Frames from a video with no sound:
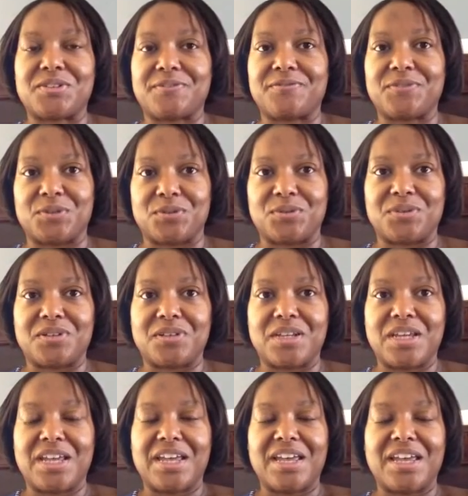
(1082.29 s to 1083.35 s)
to food.
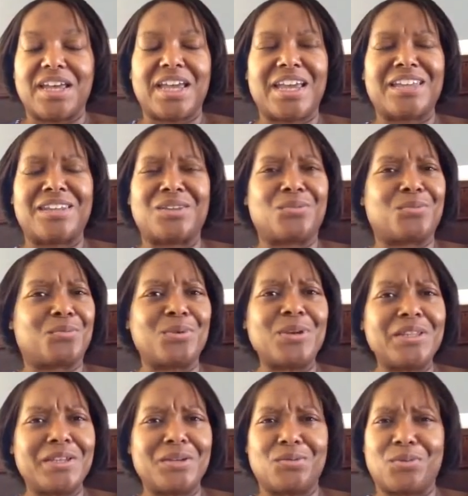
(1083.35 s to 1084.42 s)
And the
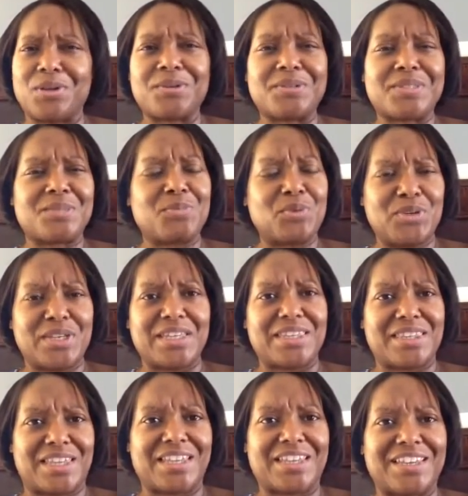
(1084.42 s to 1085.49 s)
really weird, spooky
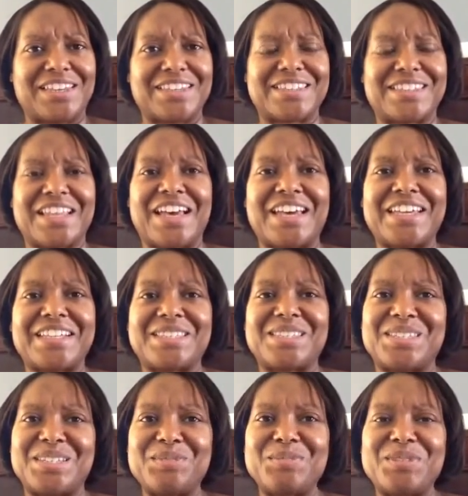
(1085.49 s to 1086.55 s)
thing is that it
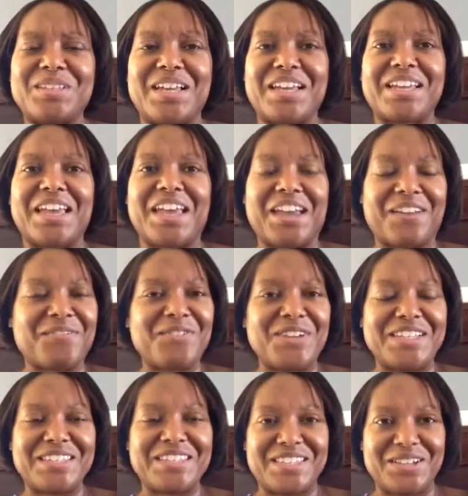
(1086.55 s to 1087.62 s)
seems like
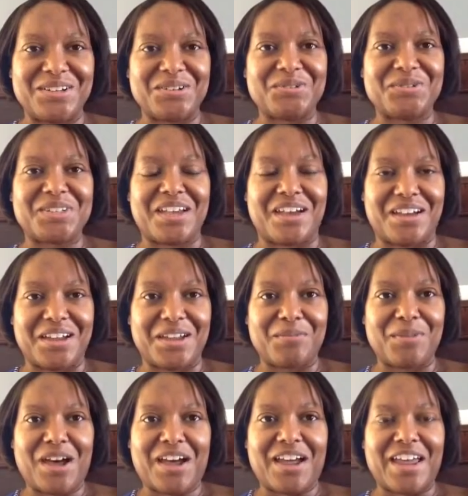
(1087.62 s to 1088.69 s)
every single
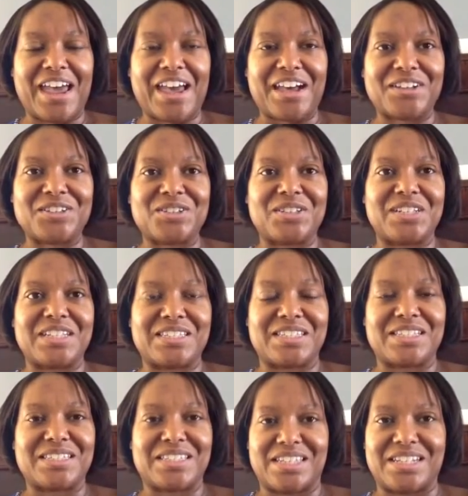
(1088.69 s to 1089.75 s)
time I actually
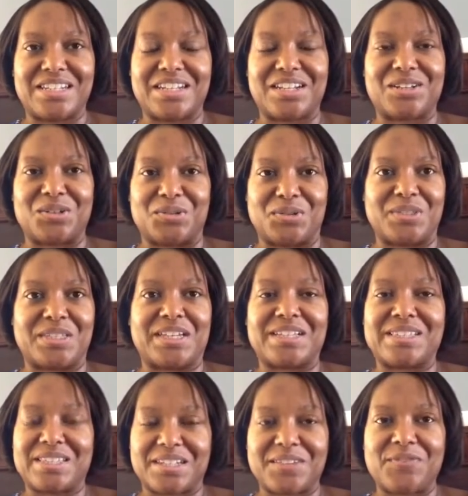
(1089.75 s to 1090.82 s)
succeeded in losing a
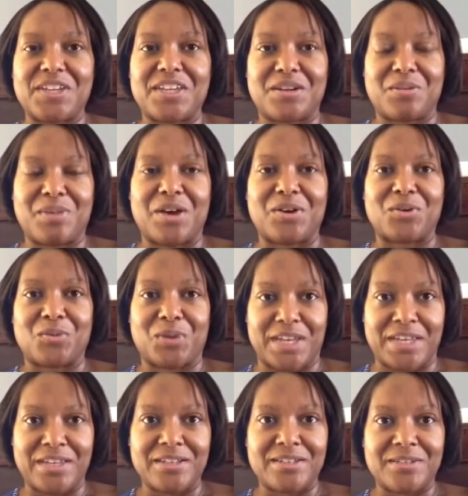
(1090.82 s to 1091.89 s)
significant amount of
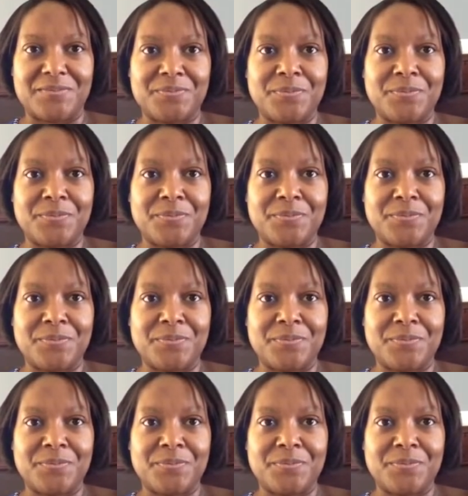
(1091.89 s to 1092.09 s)
weight,